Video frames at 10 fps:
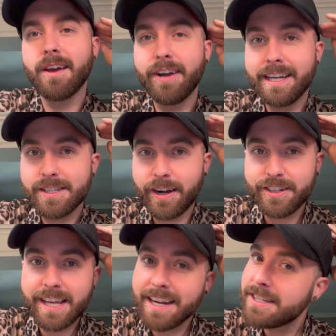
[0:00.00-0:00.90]
Okay, so I
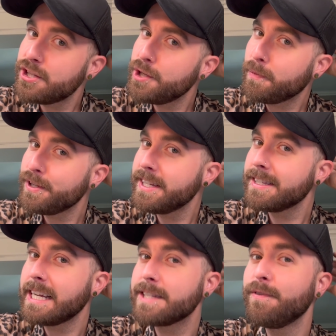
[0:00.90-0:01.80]
just had a super
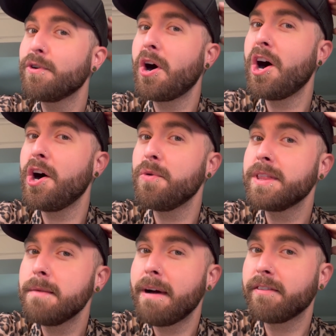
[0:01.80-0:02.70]
successful call
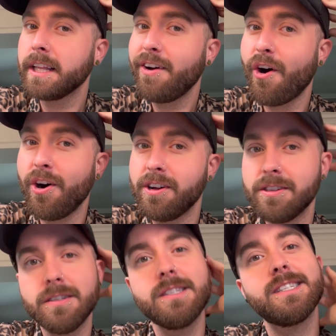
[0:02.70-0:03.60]
with the Beverly
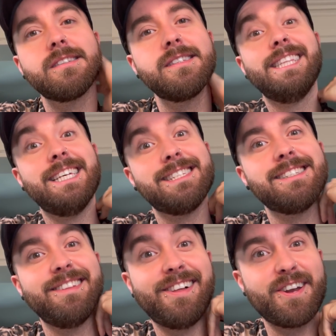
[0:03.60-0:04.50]
Halls. This is
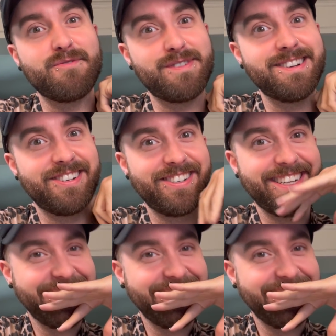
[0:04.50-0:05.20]
a lot of work.